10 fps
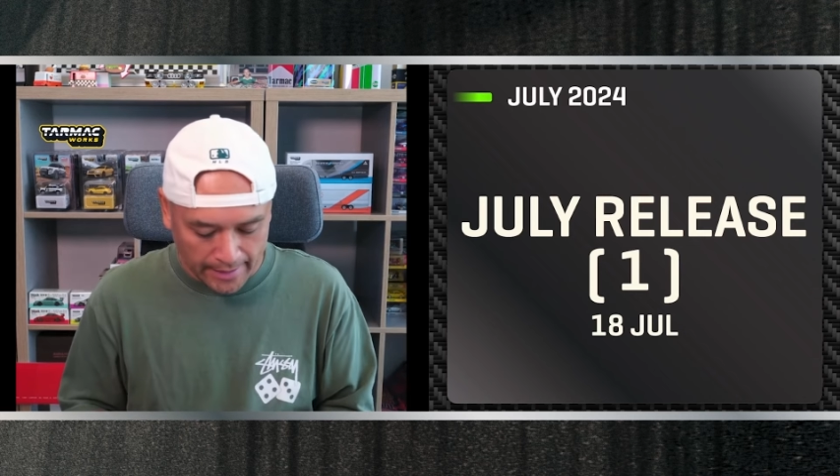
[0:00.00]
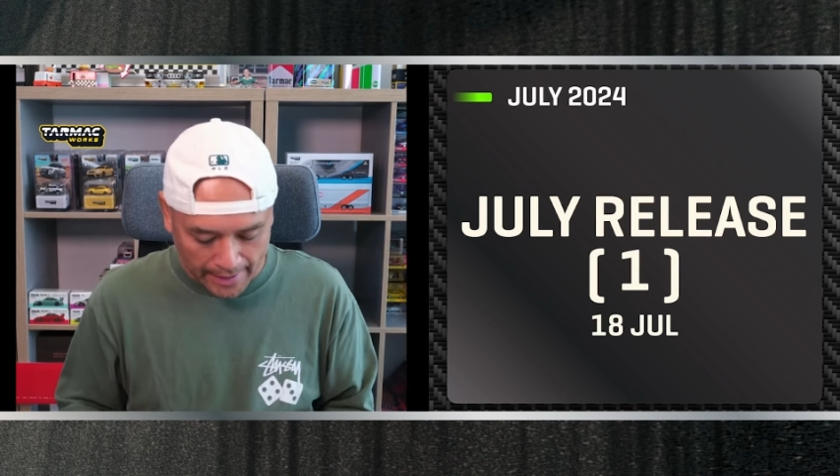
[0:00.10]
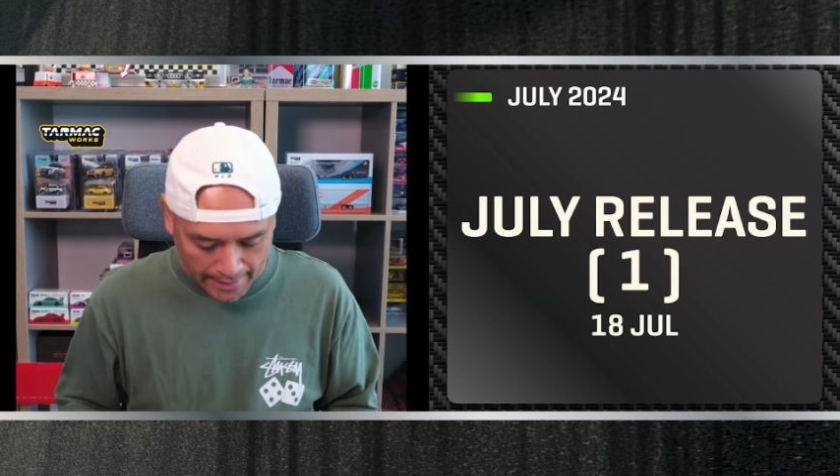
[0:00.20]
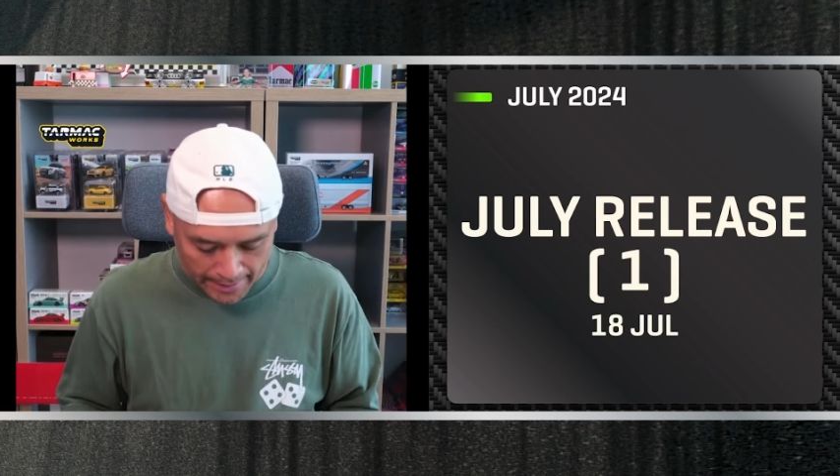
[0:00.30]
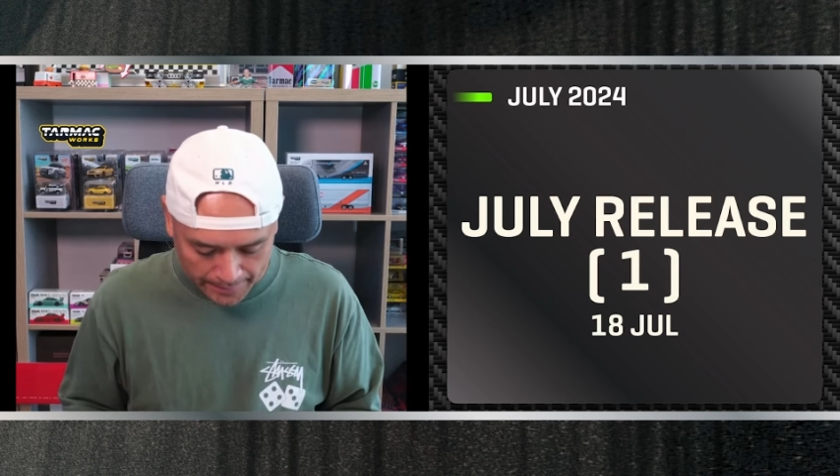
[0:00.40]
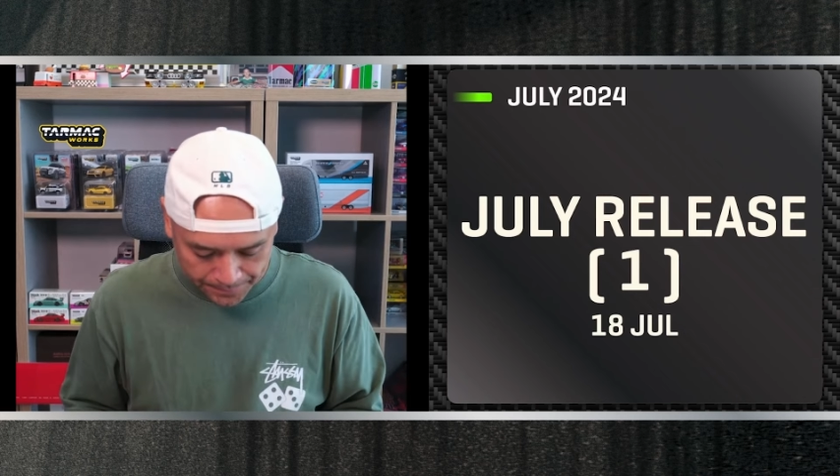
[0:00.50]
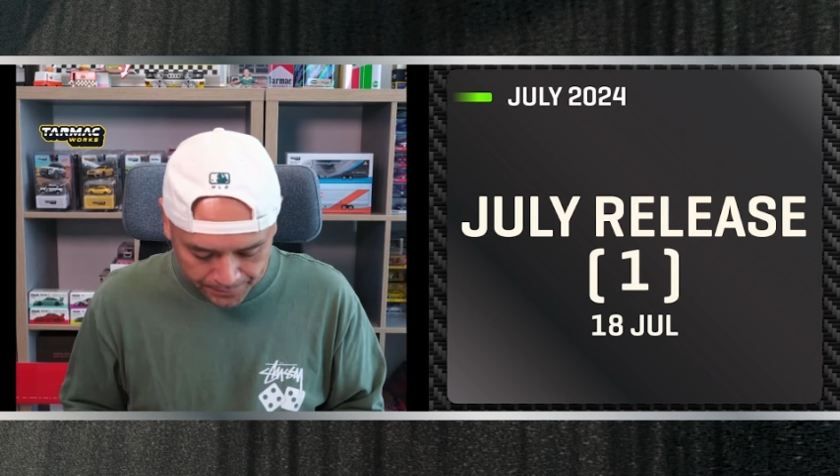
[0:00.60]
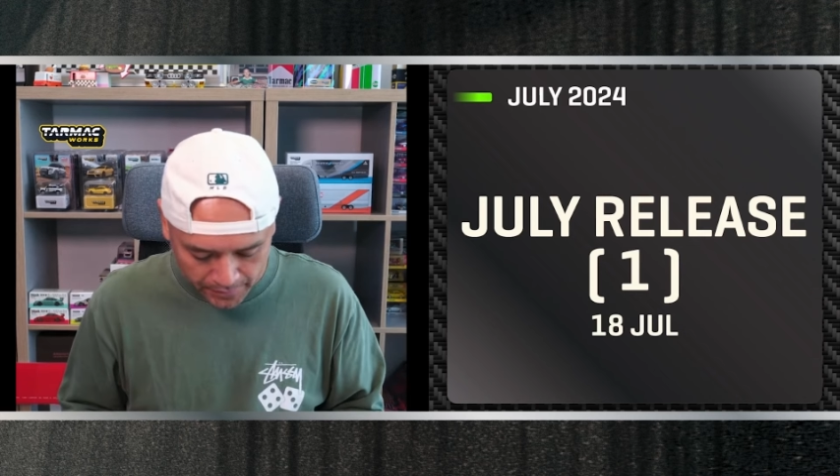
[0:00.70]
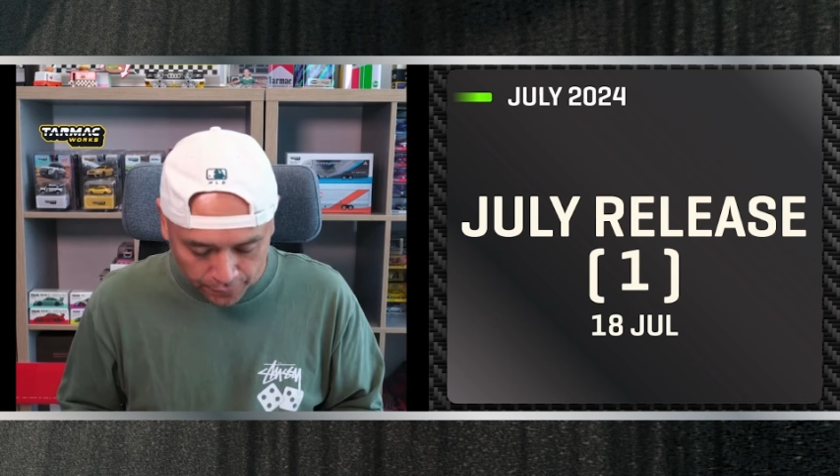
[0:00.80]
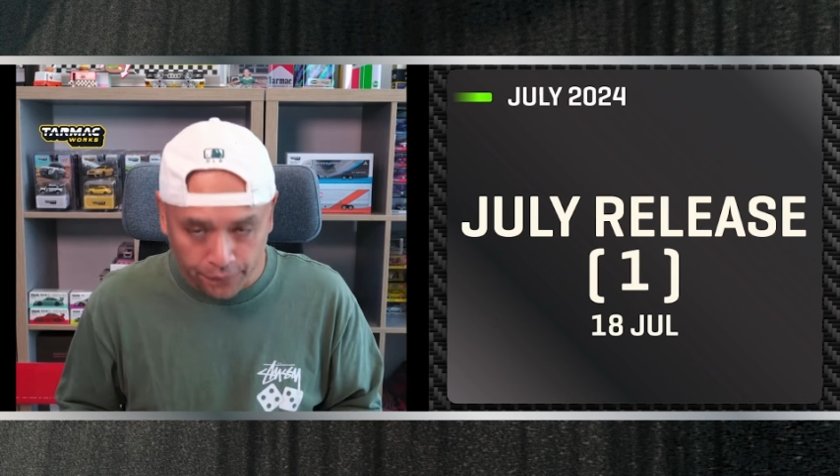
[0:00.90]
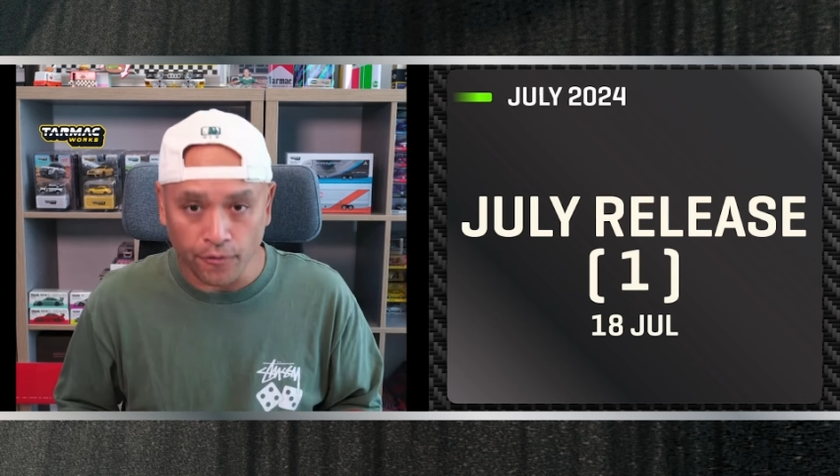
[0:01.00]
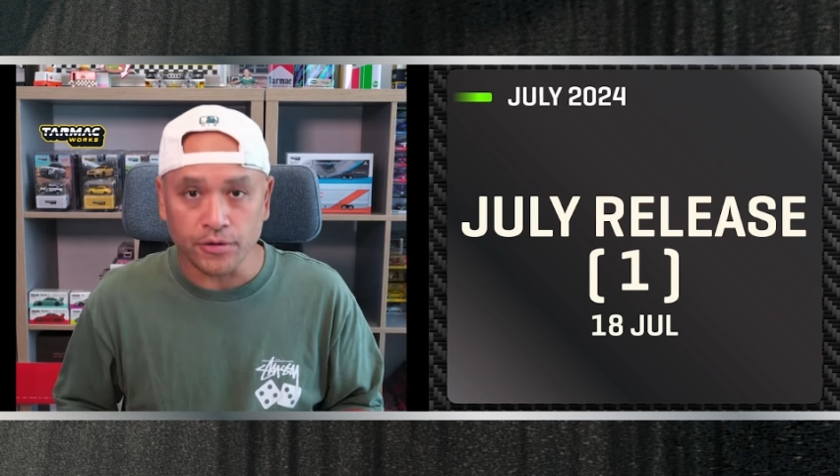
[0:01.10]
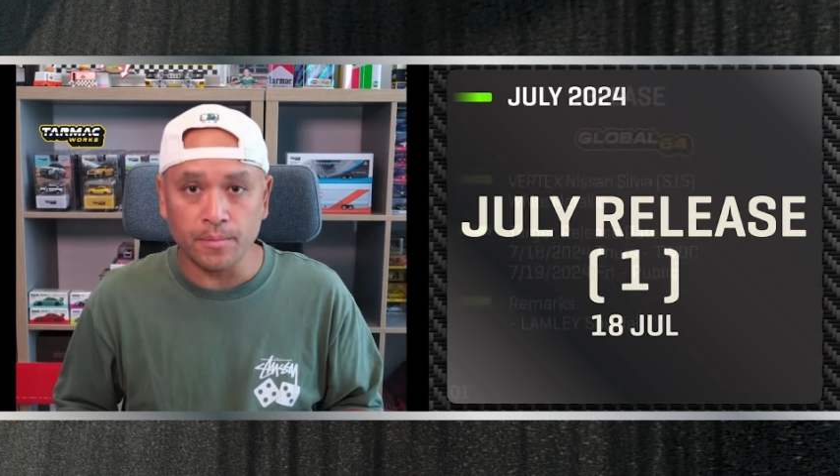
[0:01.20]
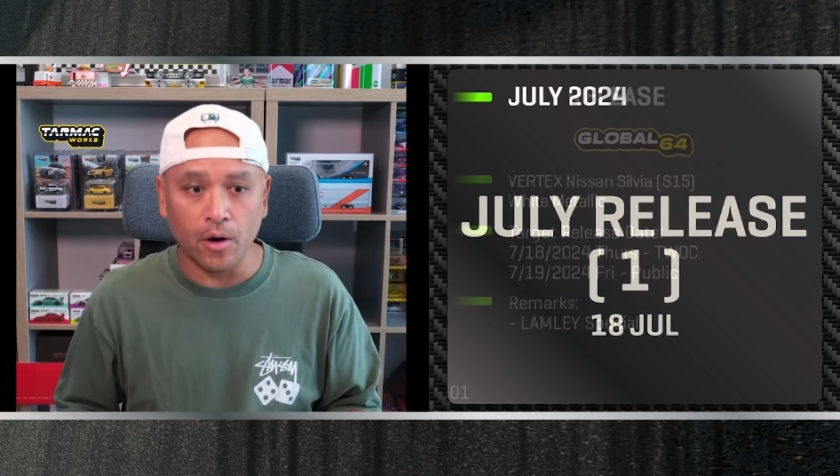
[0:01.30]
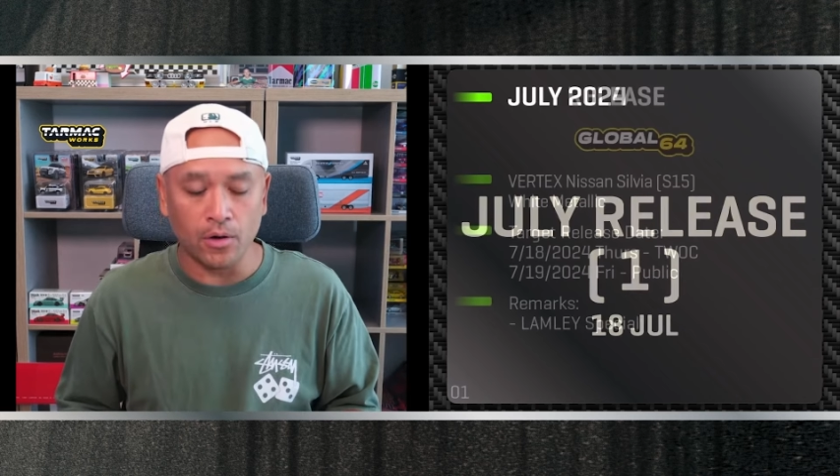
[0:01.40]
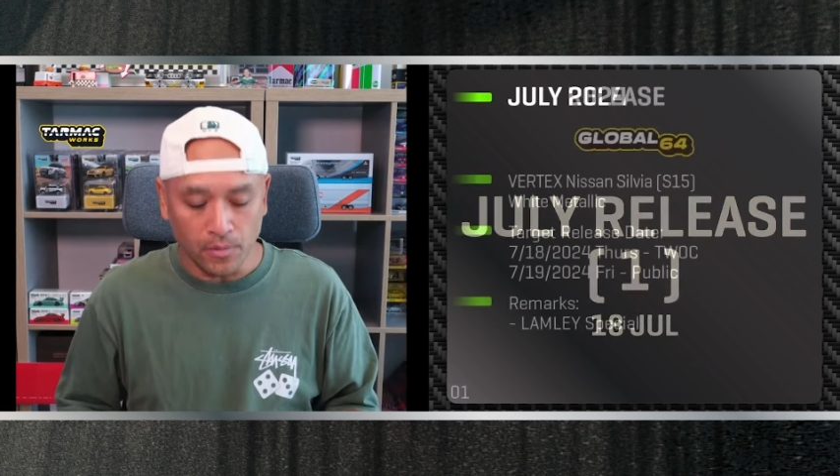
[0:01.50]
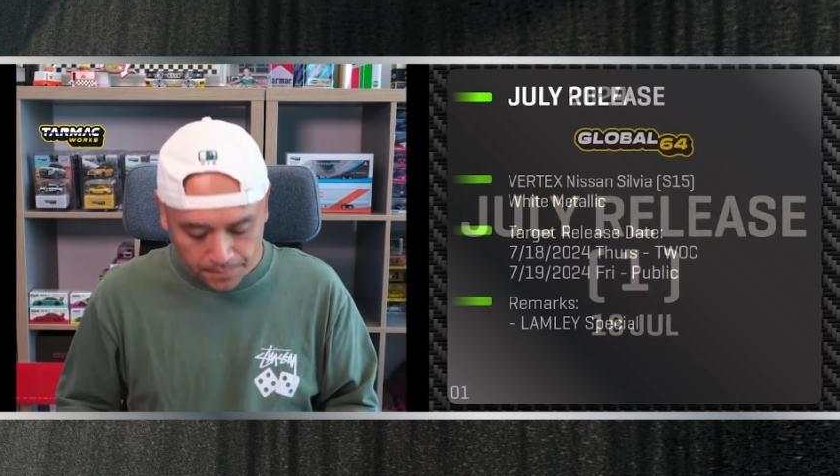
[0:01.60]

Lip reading: The first model